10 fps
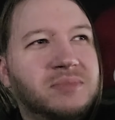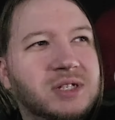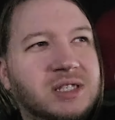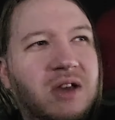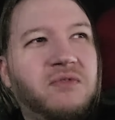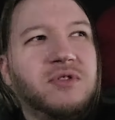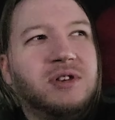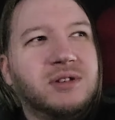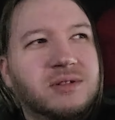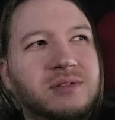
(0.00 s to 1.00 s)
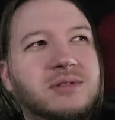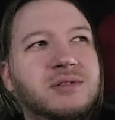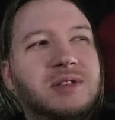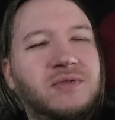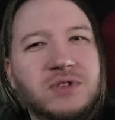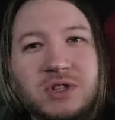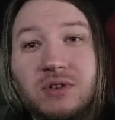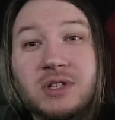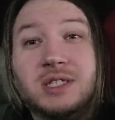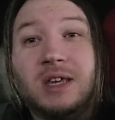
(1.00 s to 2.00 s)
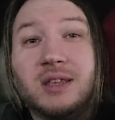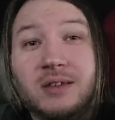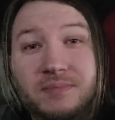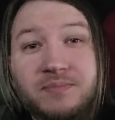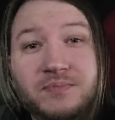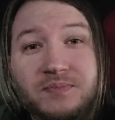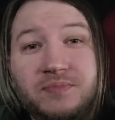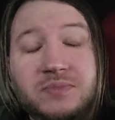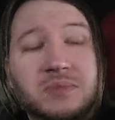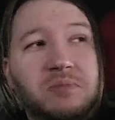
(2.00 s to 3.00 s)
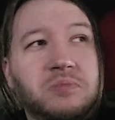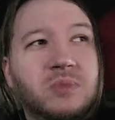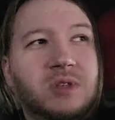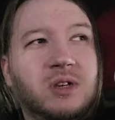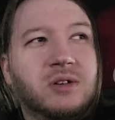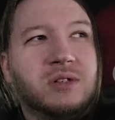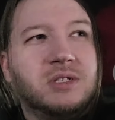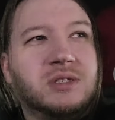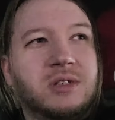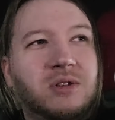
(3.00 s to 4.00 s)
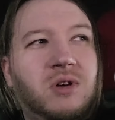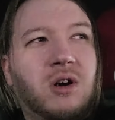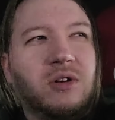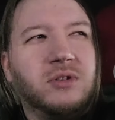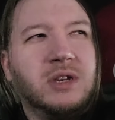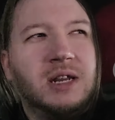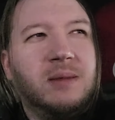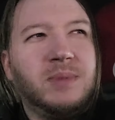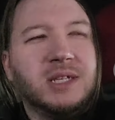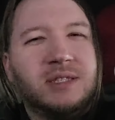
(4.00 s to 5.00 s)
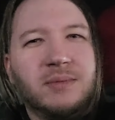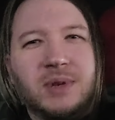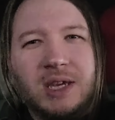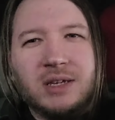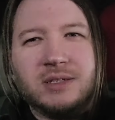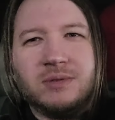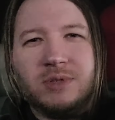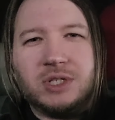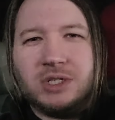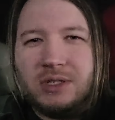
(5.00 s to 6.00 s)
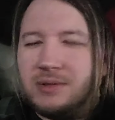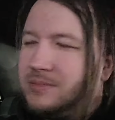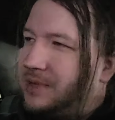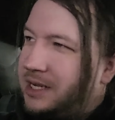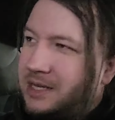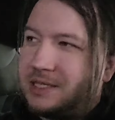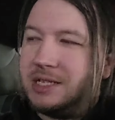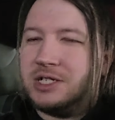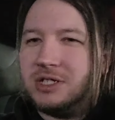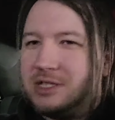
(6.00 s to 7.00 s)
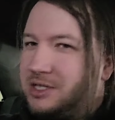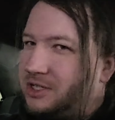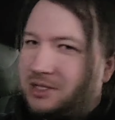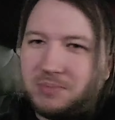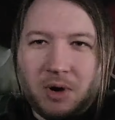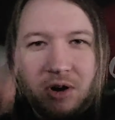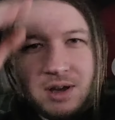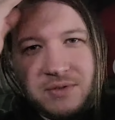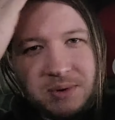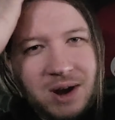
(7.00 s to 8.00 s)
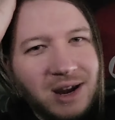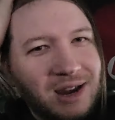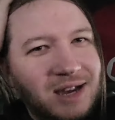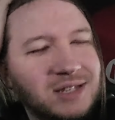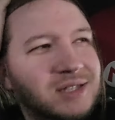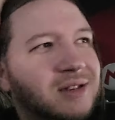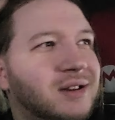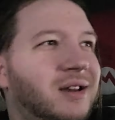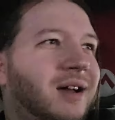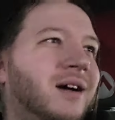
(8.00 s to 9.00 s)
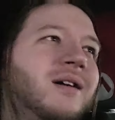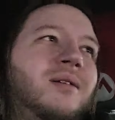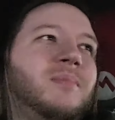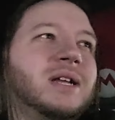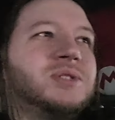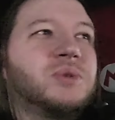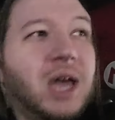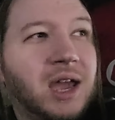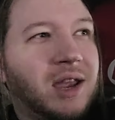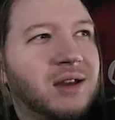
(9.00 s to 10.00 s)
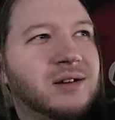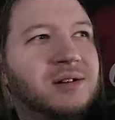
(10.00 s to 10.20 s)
It's definitely starting to set in. You know, it's a little harder to get out of bed some days, which I guess that's just part of it, right, guys? But that's okay.